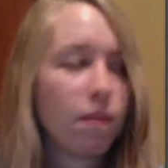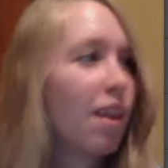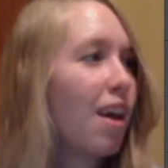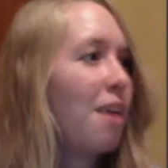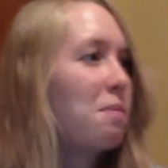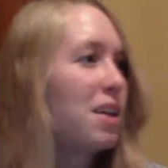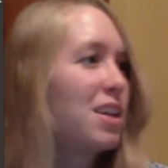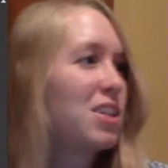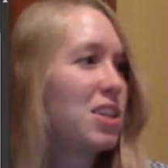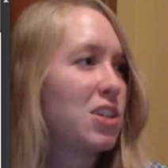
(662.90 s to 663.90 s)
A
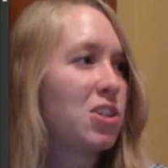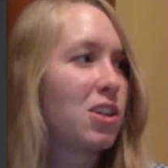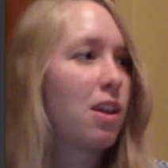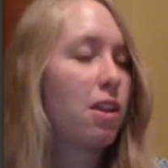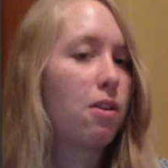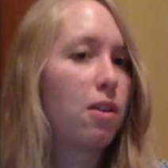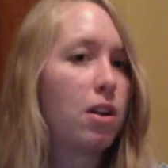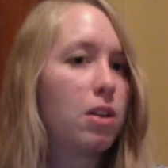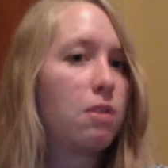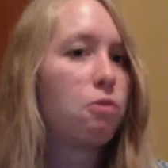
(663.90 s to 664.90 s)
PNG is just another
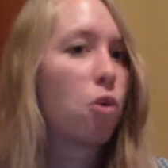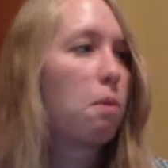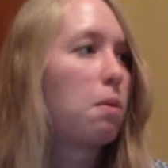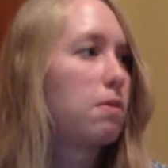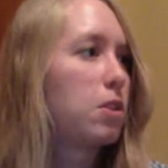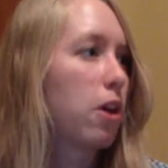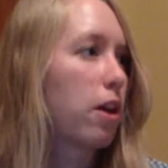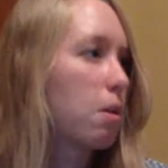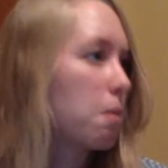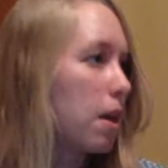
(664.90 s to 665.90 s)
form of a document.